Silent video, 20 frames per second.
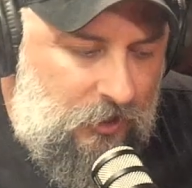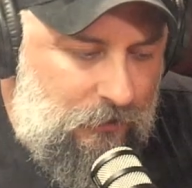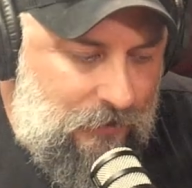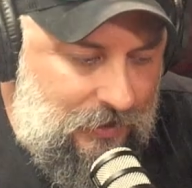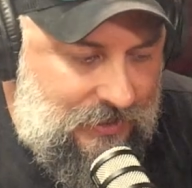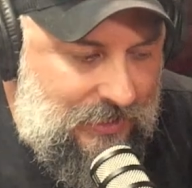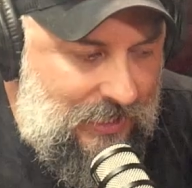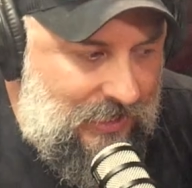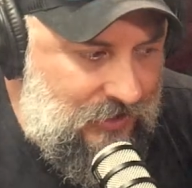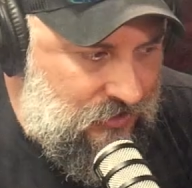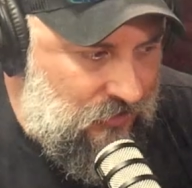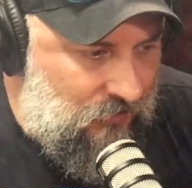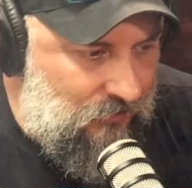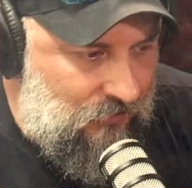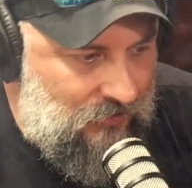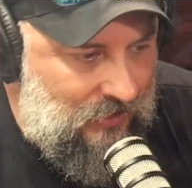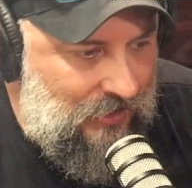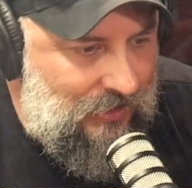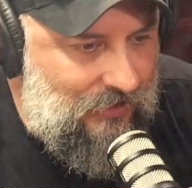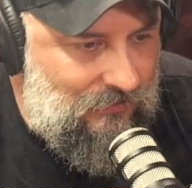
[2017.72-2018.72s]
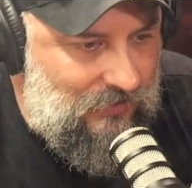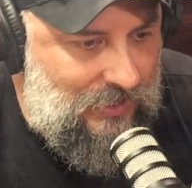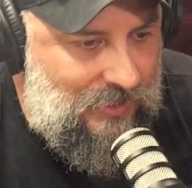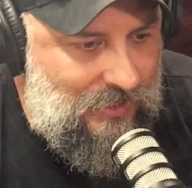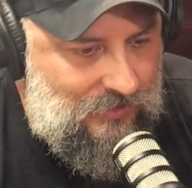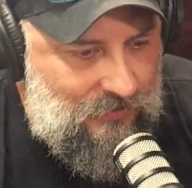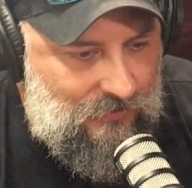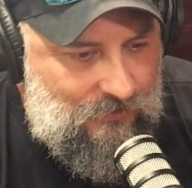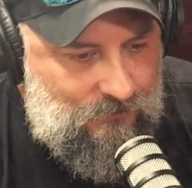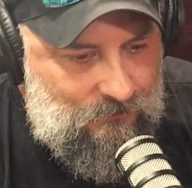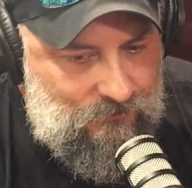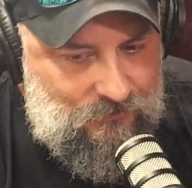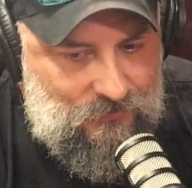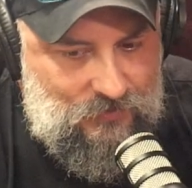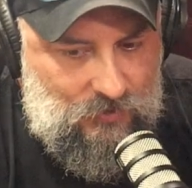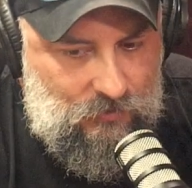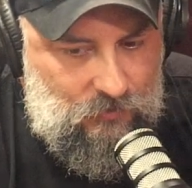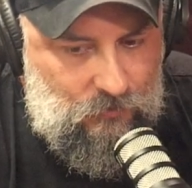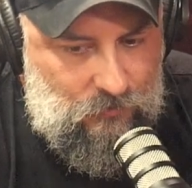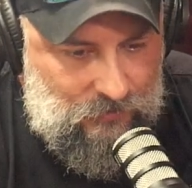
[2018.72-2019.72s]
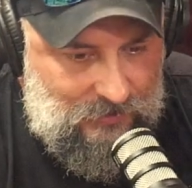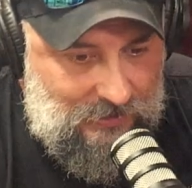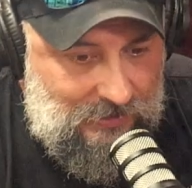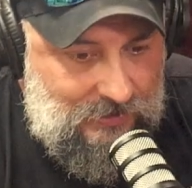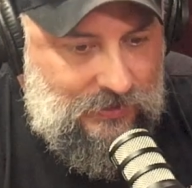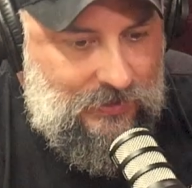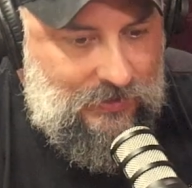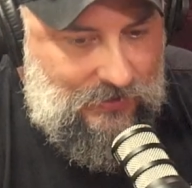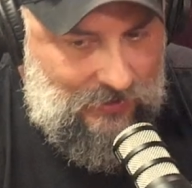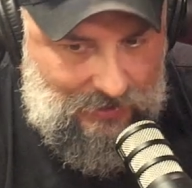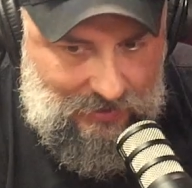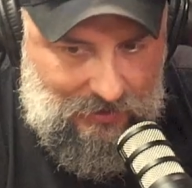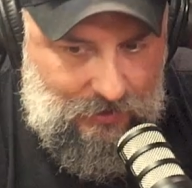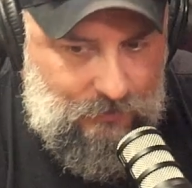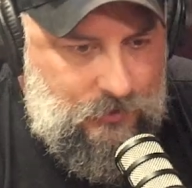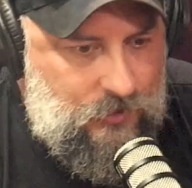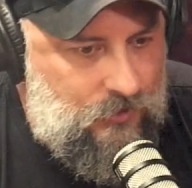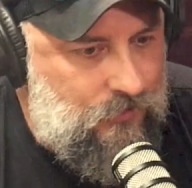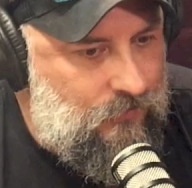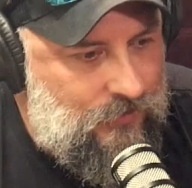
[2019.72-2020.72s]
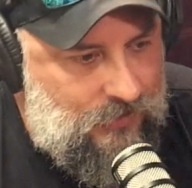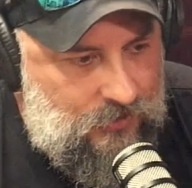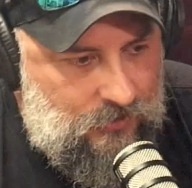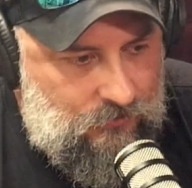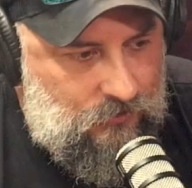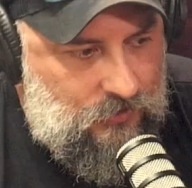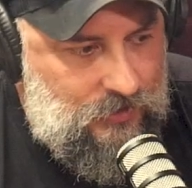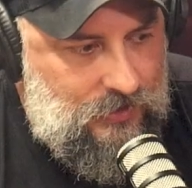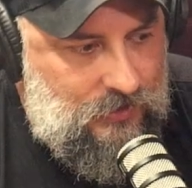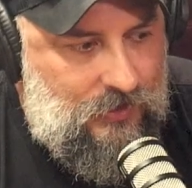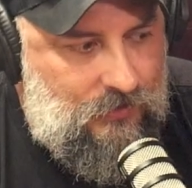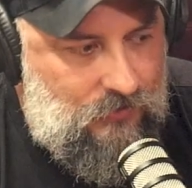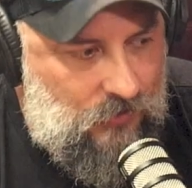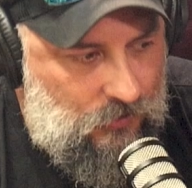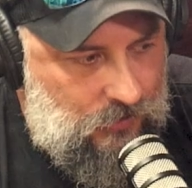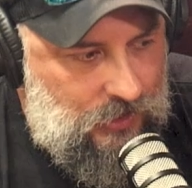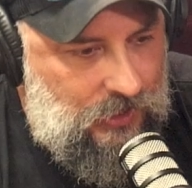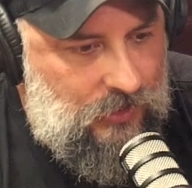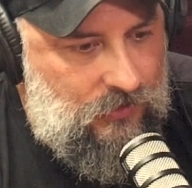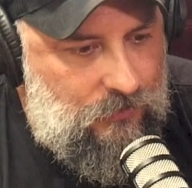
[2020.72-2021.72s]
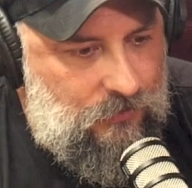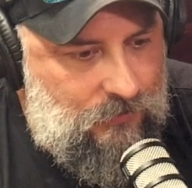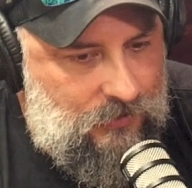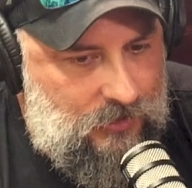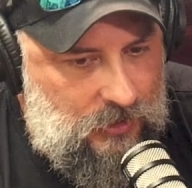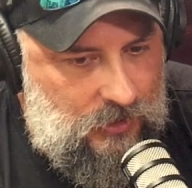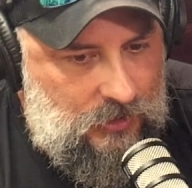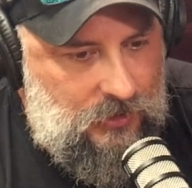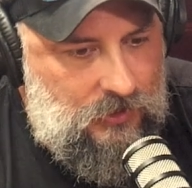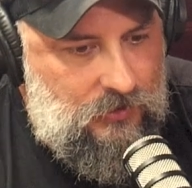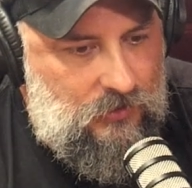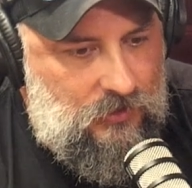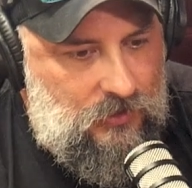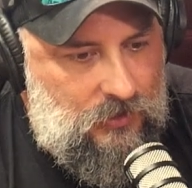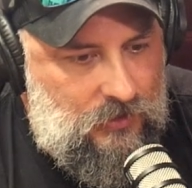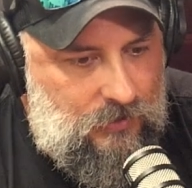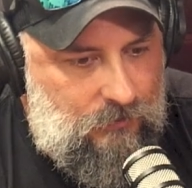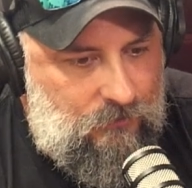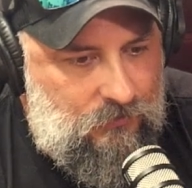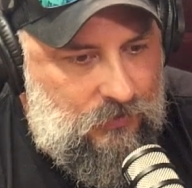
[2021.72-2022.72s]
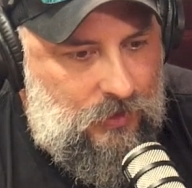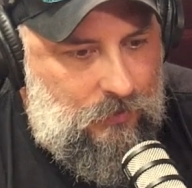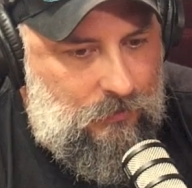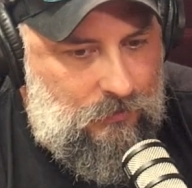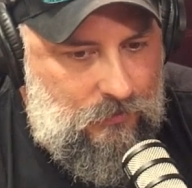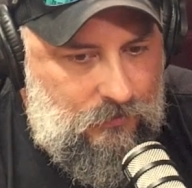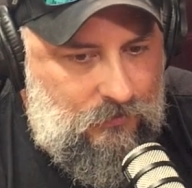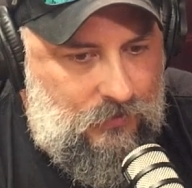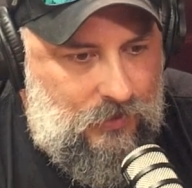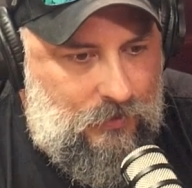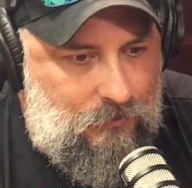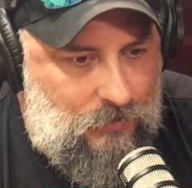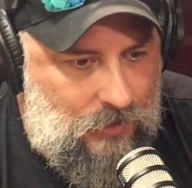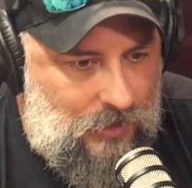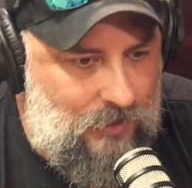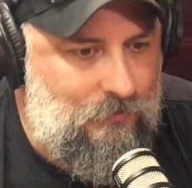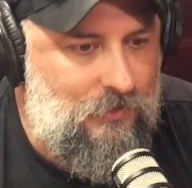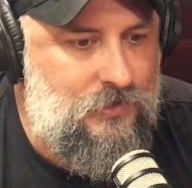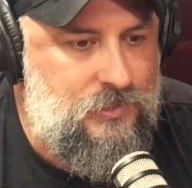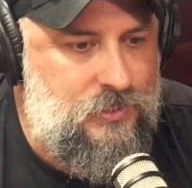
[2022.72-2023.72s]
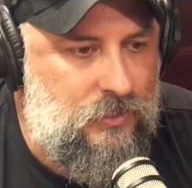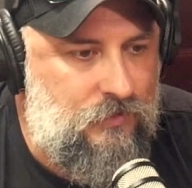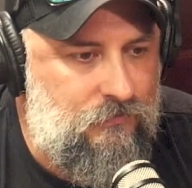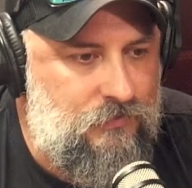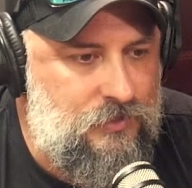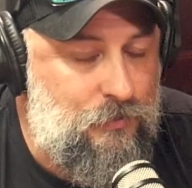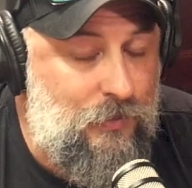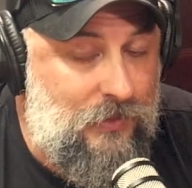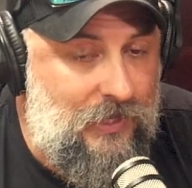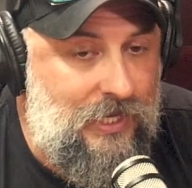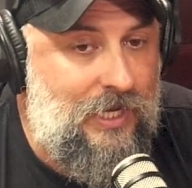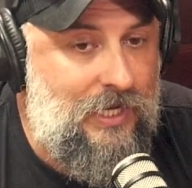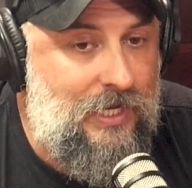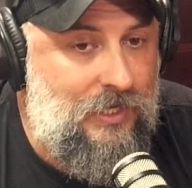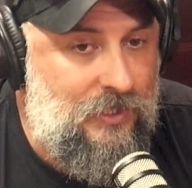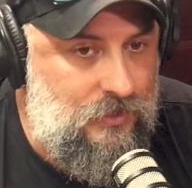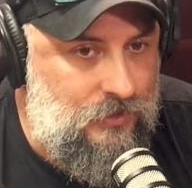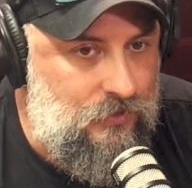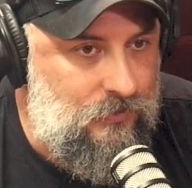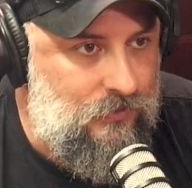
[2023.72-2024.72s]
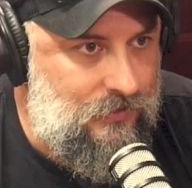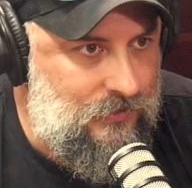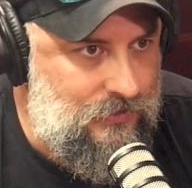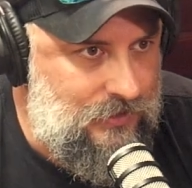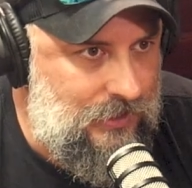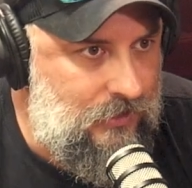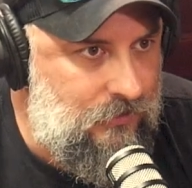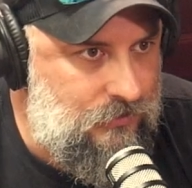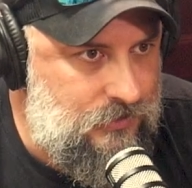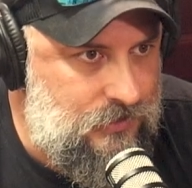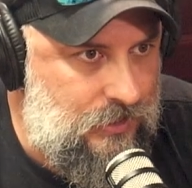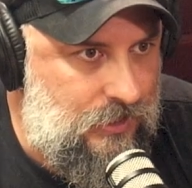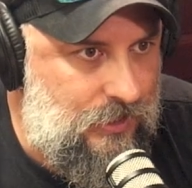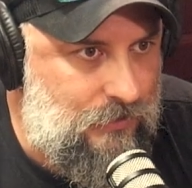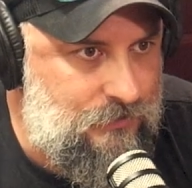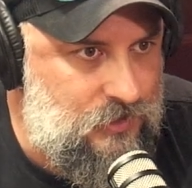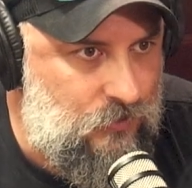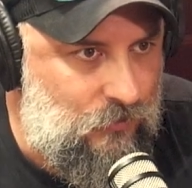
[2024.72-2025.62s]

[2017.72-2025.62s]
But yeah, so they ended up doing a recovery. They located the body. They brought him to the surface, but they had to do their deco stop.